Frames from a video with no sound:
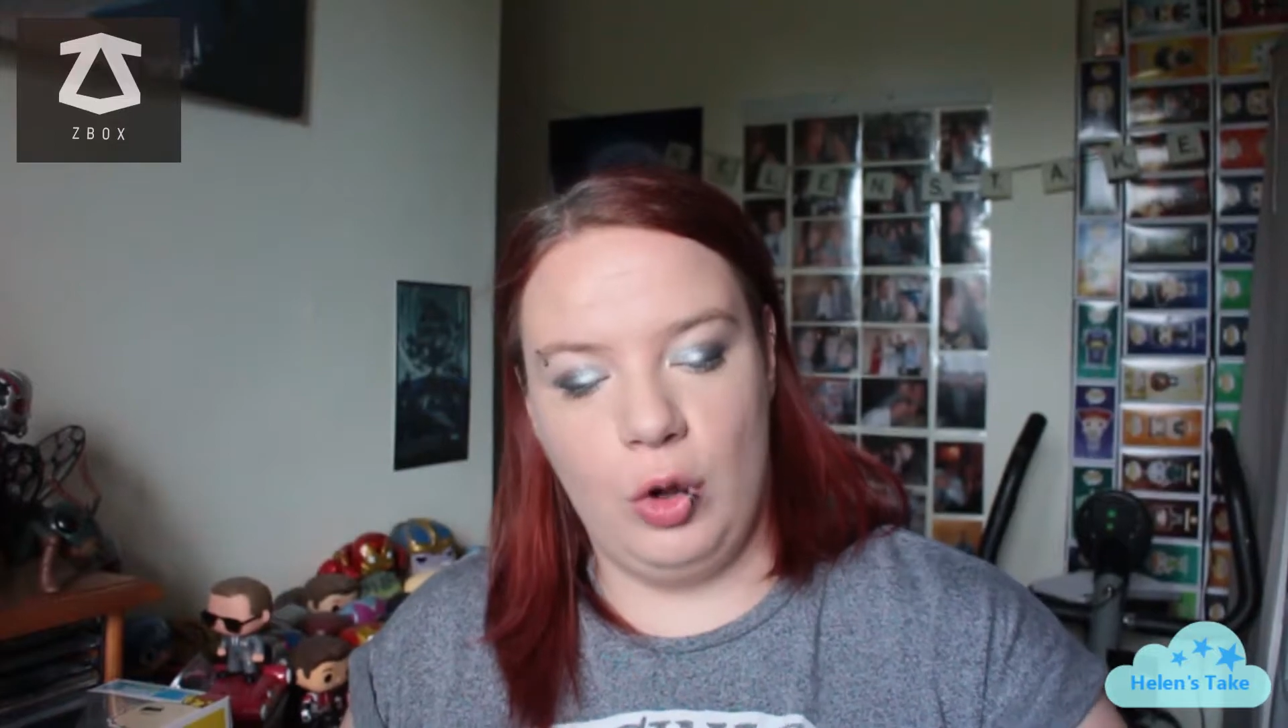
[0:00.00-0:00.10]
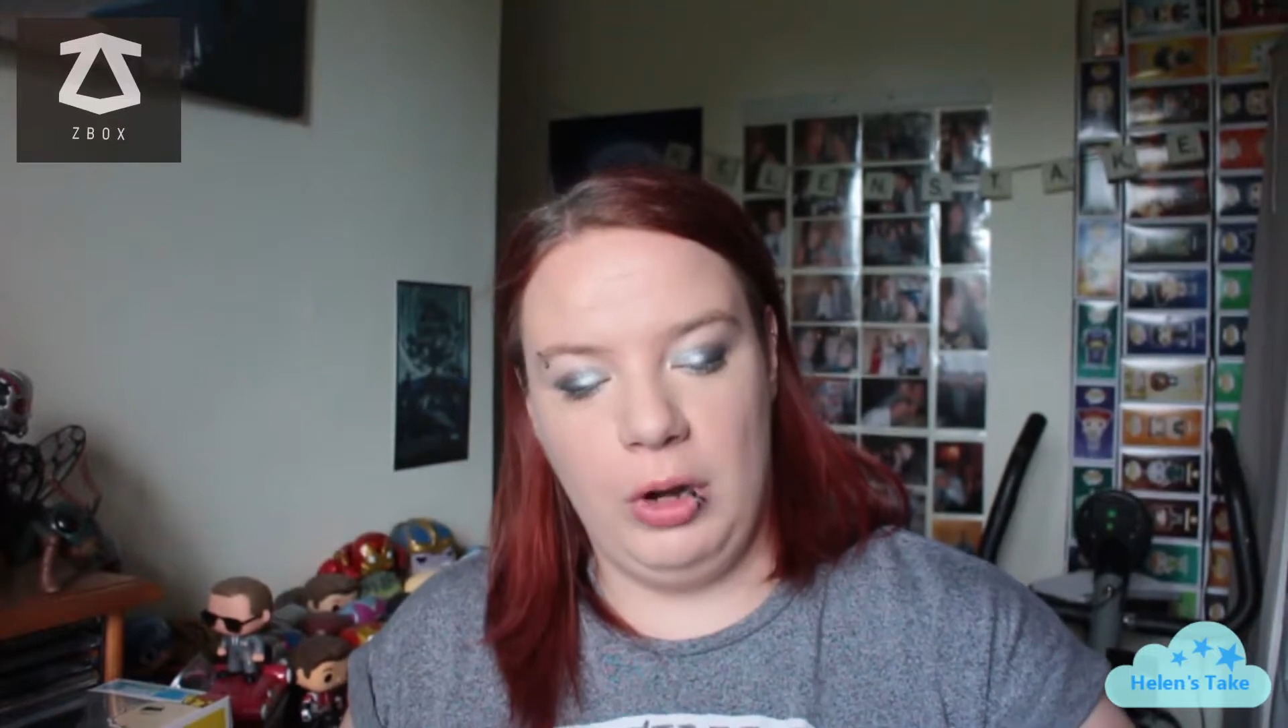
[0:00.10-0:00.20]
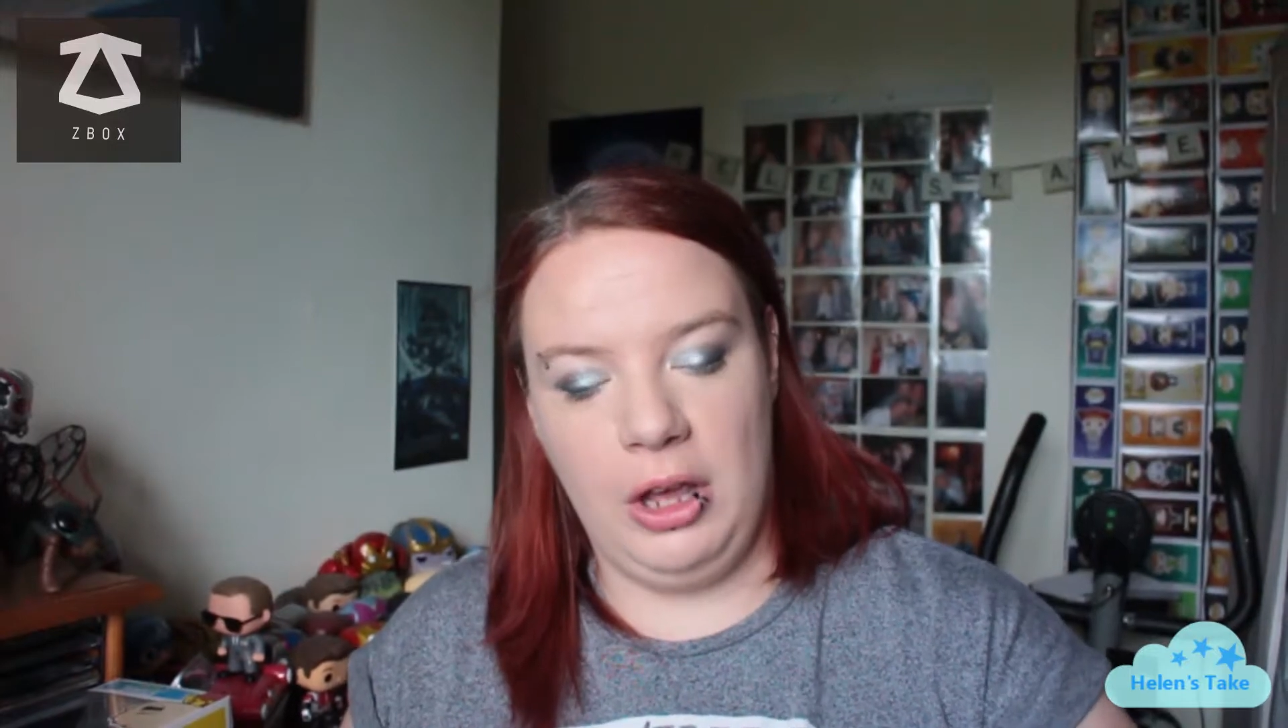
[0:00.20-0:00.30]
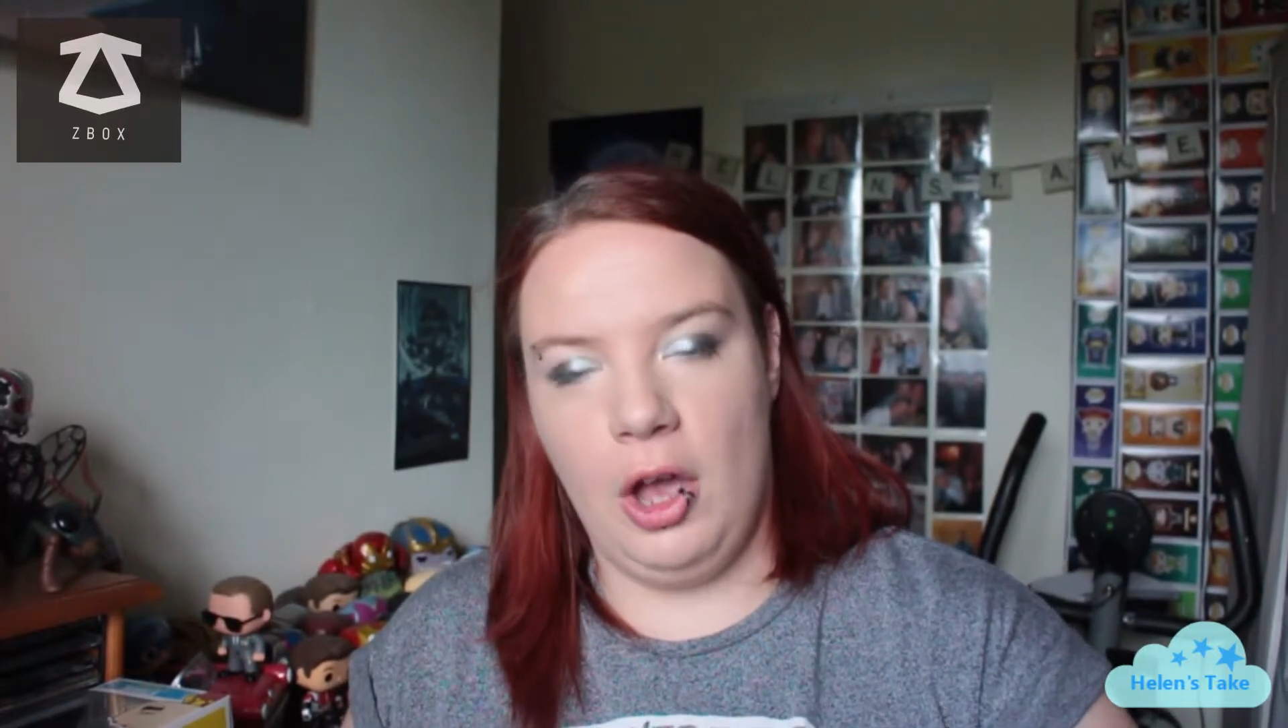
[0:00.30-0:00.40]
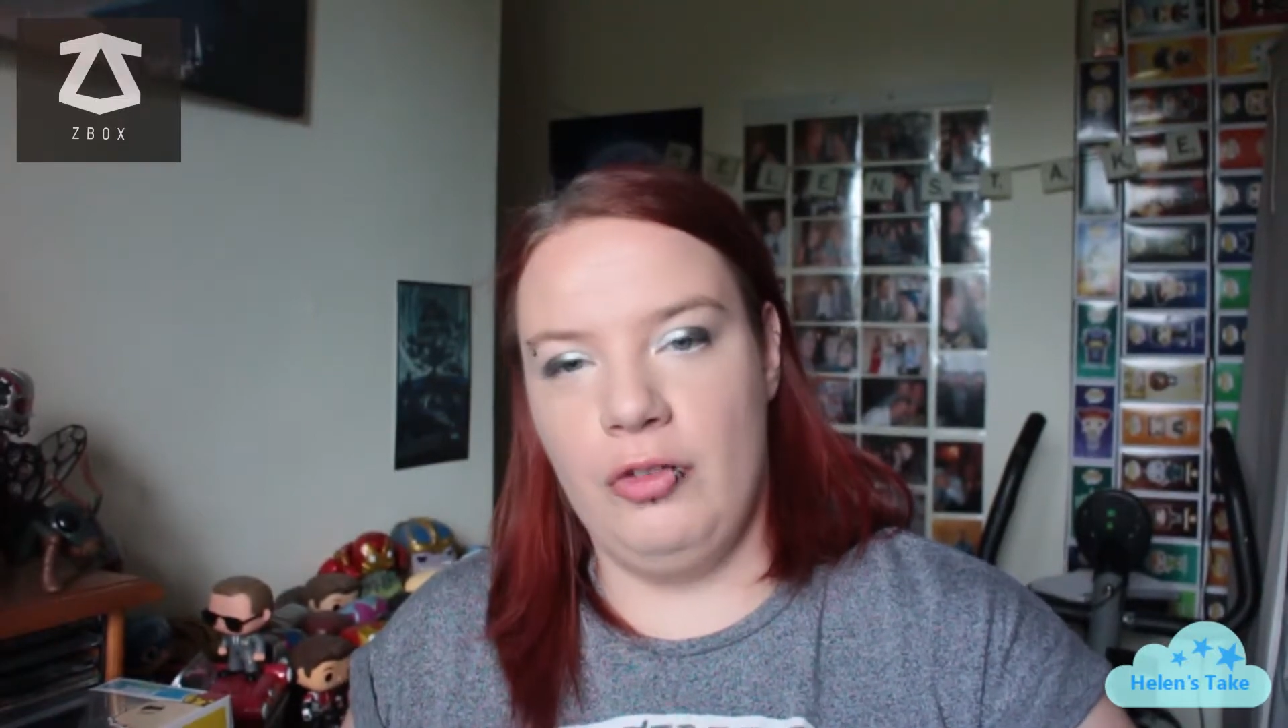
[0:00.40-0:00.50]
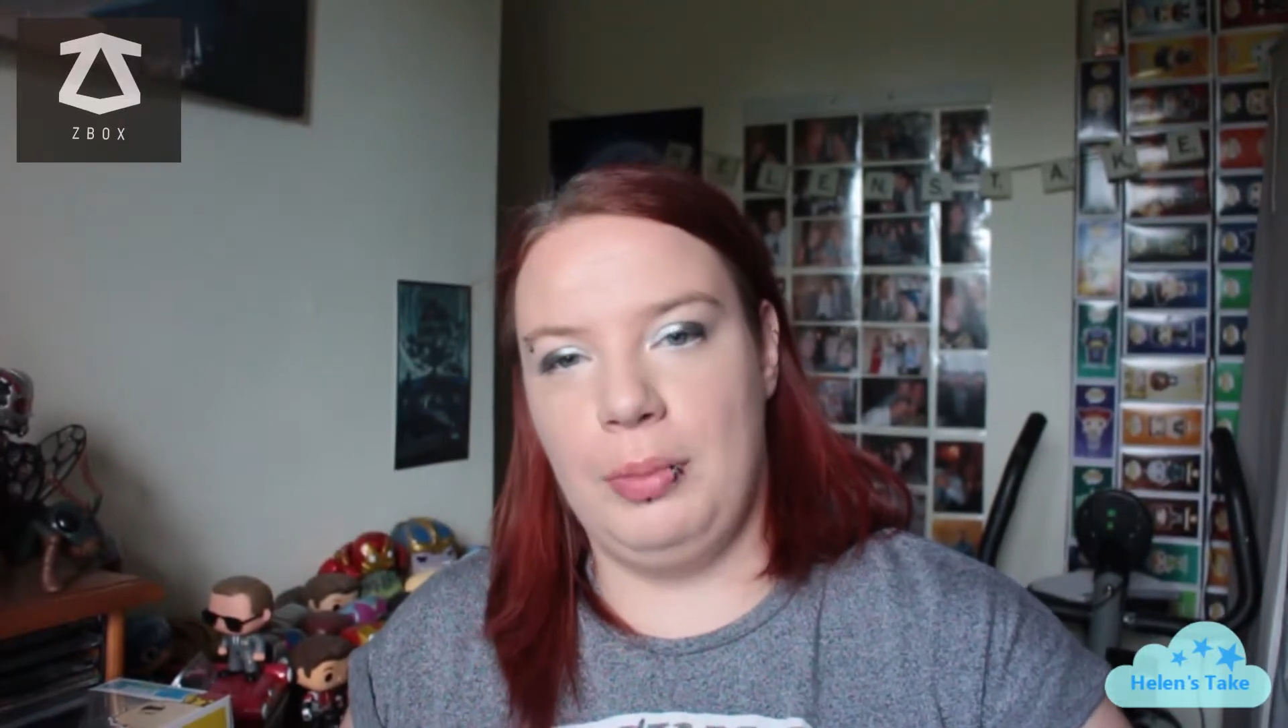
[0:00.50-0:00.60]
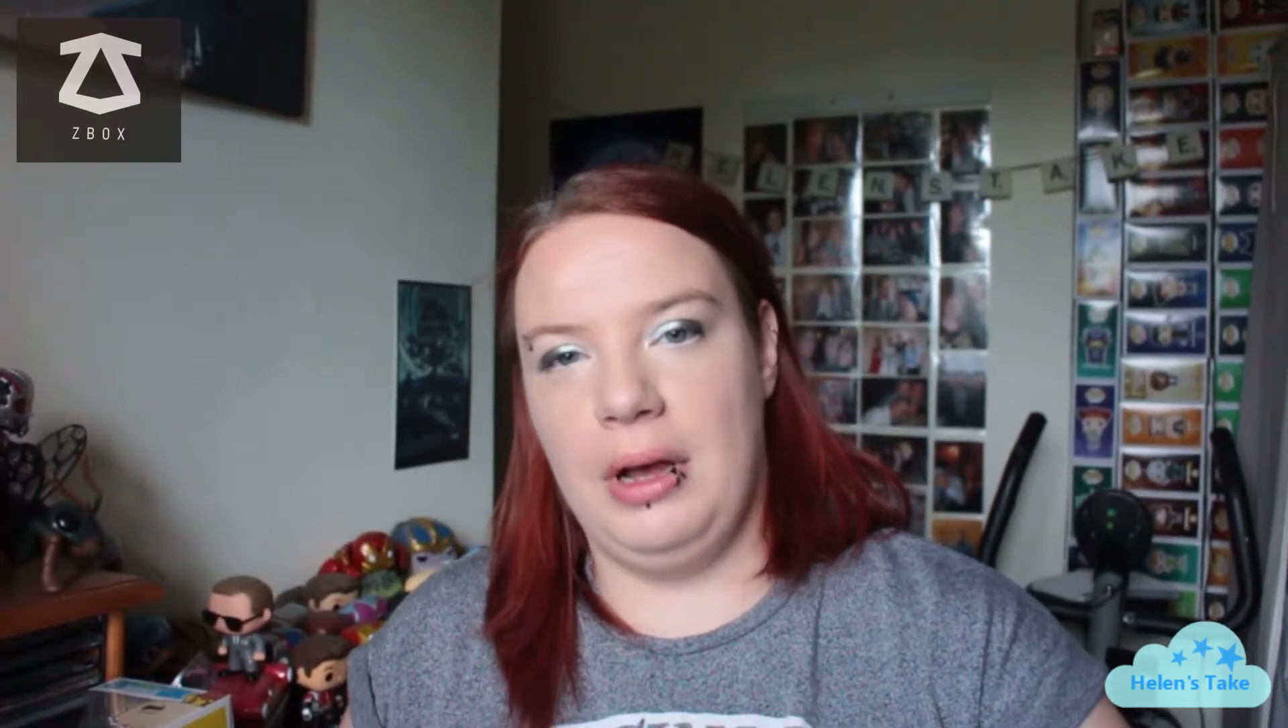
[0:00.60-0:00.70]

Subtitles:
normally go for